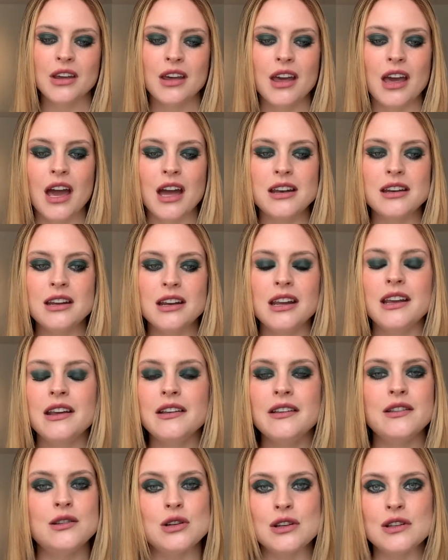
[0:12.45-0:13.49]
And it
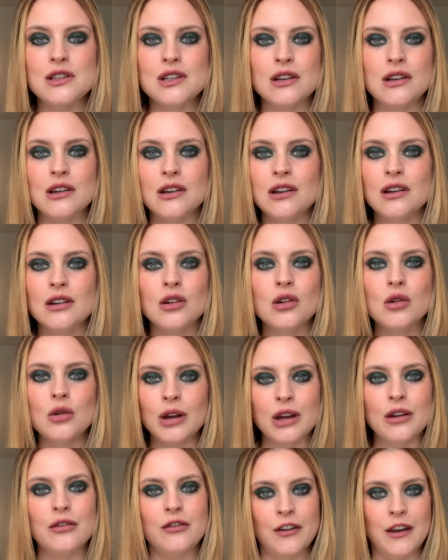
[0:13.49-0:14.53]
is just a
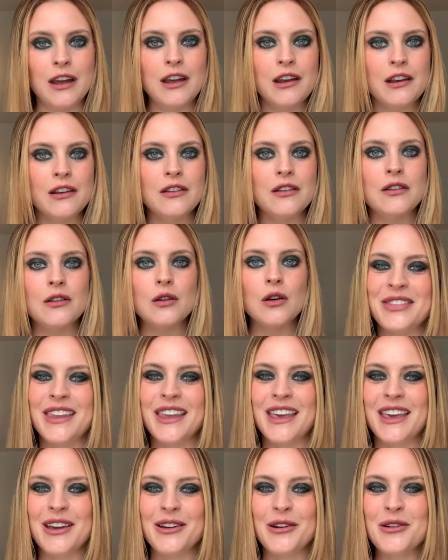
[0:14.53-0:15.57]
quick fix.
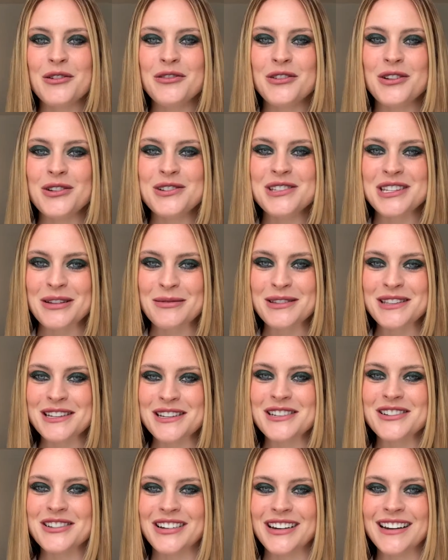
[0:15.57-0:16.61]
Here are a few tips
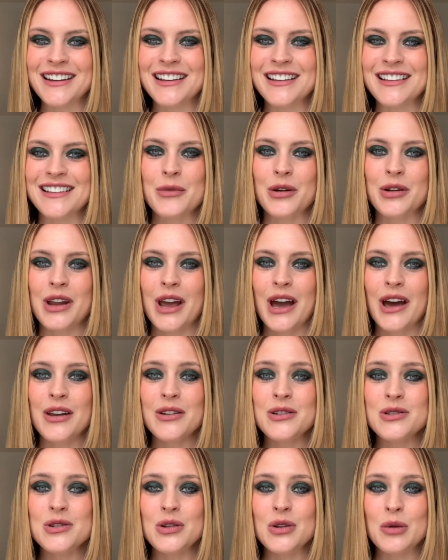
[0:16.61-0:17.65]
and tricks on how to
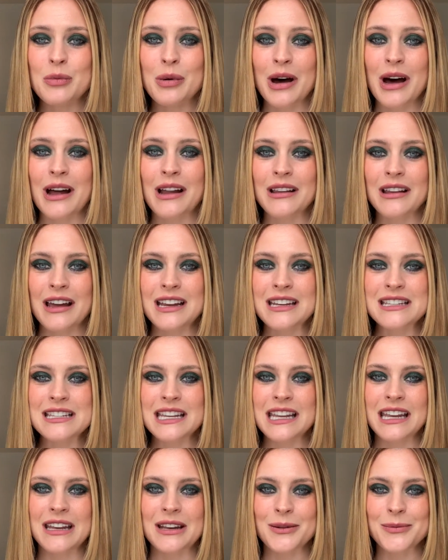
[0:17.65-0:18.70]
do your part line
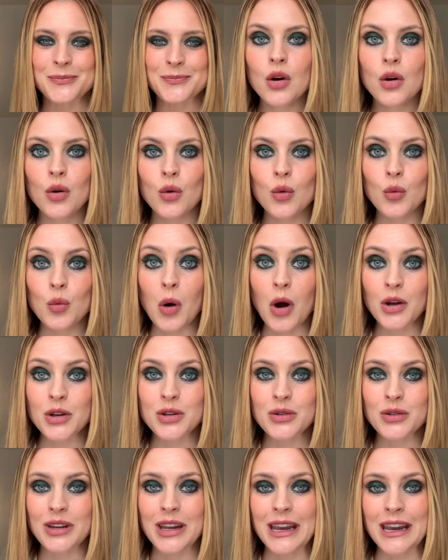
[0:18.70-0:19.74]
tint. What
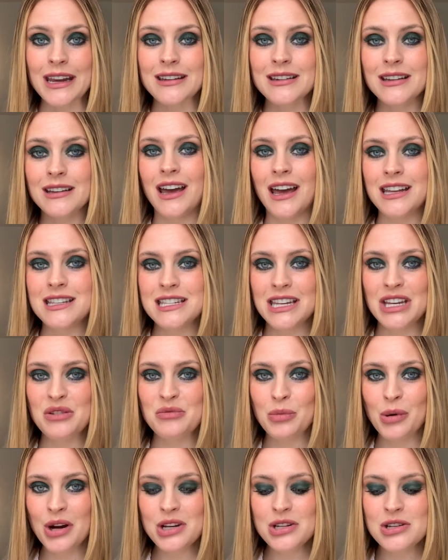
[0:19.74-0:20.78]
you'll need: a tint
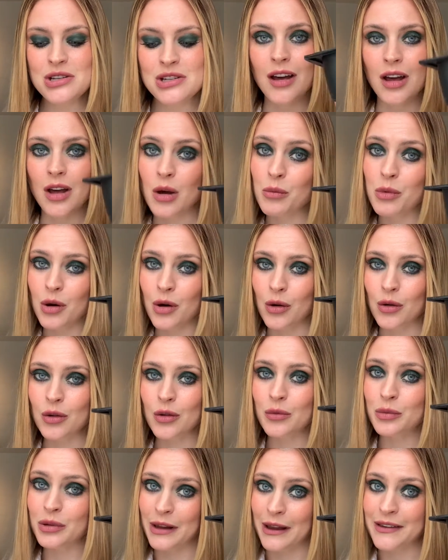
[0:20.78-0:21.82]
brush, a bowl,
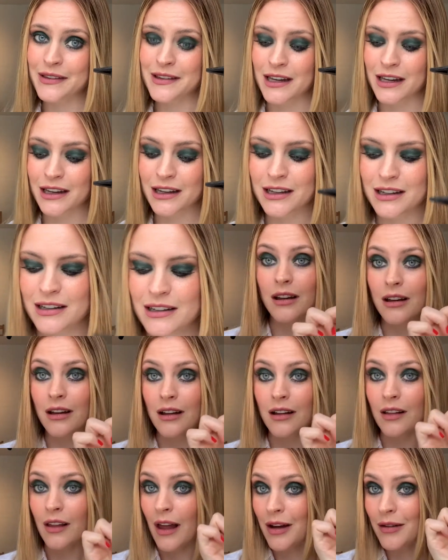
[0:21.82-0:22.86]
plastic,
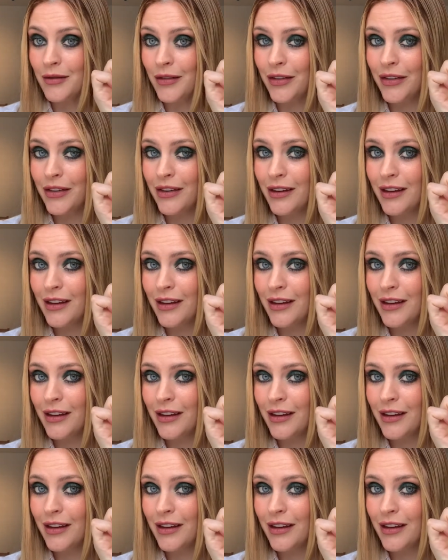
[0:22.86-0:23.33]
gloves,